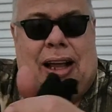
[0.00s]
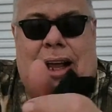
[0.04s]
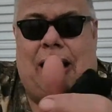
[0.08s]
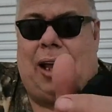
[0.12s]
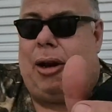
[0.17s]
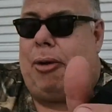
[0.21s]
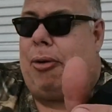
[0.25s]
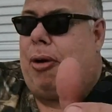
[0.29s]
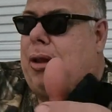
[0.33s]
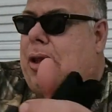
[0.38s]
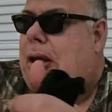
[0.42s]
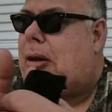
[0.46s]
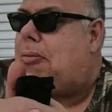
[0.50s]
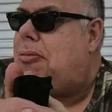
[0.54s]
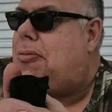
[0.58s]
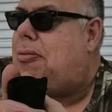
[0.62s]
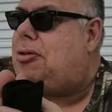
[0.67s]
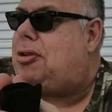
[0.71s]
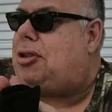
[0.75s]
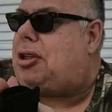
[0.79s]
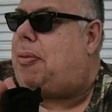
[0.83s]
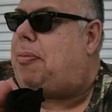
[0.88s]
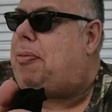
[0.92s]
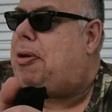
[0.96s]
Anyways,
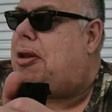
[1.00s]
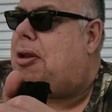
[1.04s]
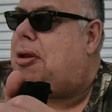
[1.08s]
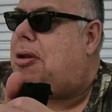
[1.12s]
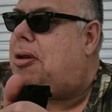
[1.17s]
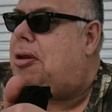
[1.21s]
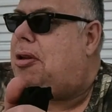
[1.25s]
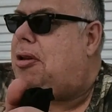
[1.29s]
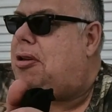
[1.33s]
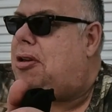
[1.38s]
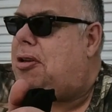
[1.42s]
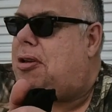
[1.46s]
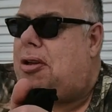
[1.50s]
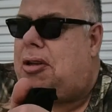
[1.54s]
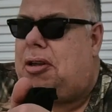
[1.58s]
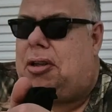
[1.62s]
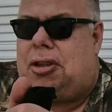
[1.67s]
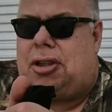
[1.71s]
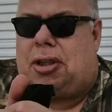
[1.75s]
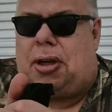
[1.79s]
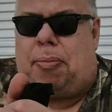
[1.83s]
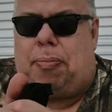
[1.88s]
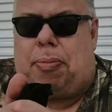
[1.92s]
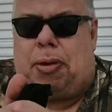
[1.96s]
I'm jumping
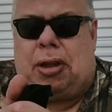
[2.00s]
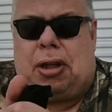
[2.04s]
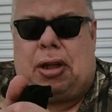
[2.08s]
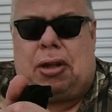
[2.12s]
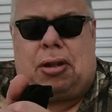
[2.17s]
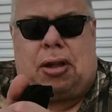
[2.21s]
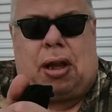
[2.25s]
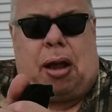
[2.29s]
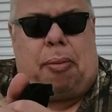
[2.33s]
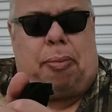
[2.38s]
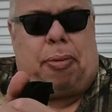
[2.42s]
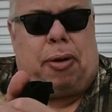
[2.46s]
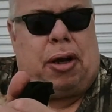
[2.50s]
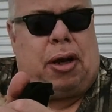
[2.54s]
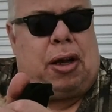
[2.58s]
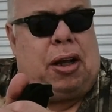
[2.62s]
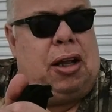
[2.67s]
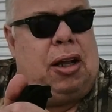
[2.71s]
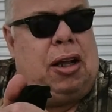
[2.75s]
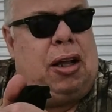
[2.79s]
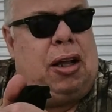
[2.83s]
the topic.